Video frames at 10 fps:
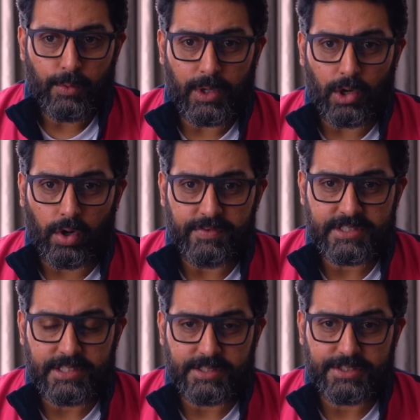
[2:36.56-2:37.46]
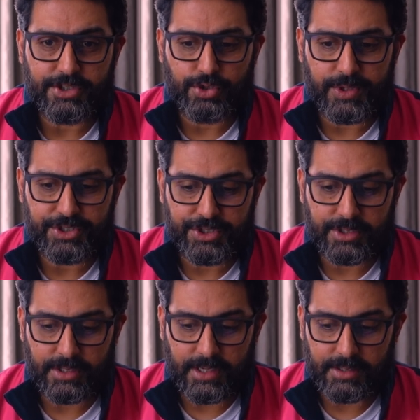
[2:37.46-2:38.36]
Well, obviously the
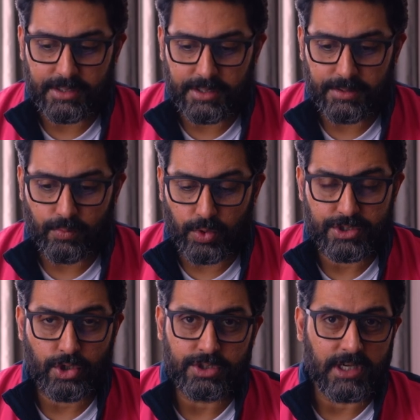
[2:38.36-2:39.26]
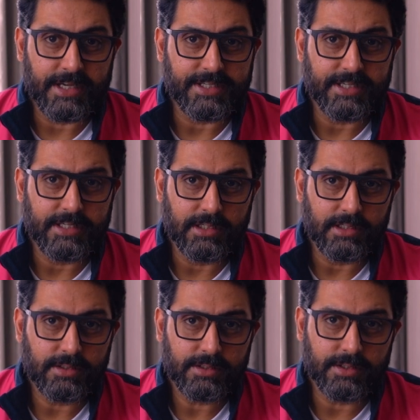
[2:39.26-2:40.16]
situation uh, was not
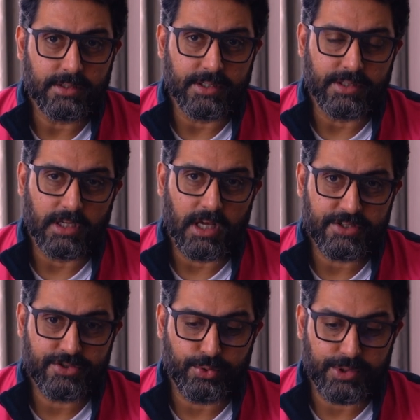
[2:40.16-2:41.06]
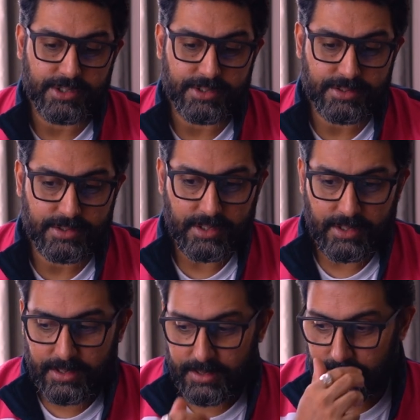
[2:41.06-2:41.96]
ideal uh, in the last two years.
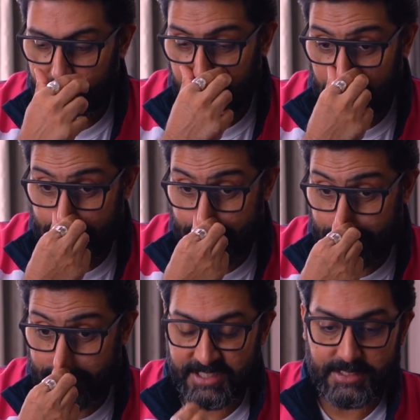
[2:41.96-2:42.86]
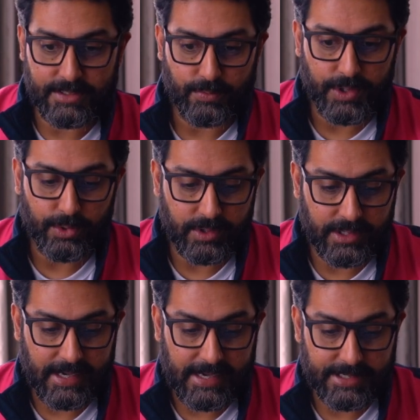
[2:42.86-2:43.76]
Uh, last season we
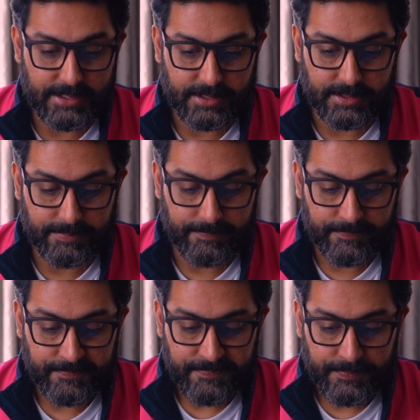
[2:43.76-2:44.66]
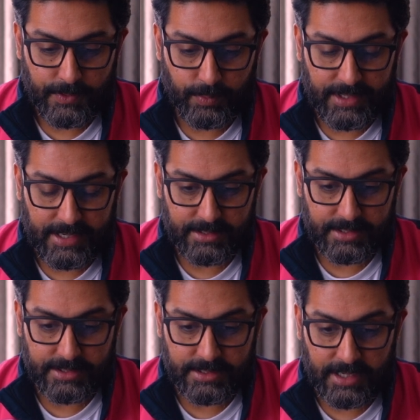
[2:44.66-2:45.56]
only had um, we had
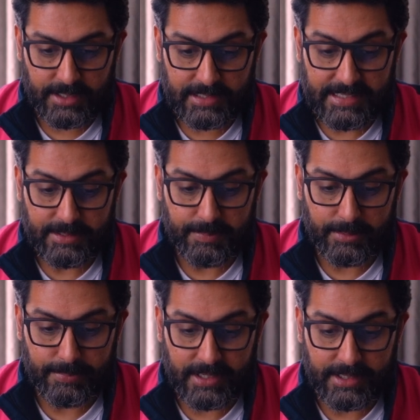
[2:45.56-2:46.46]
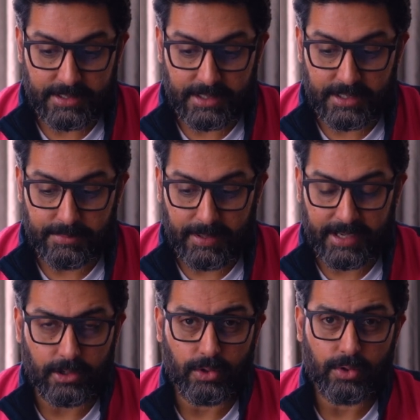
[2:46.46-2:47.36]
the entire league being played in
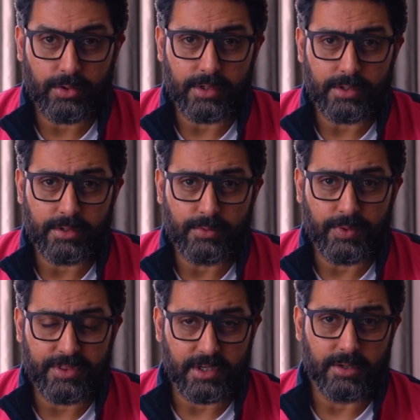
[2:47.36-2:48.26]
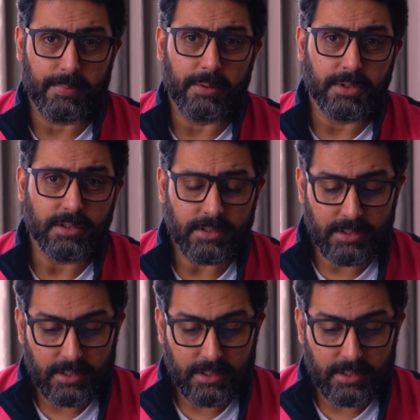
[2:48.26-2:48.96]
Bangalore within a bubble,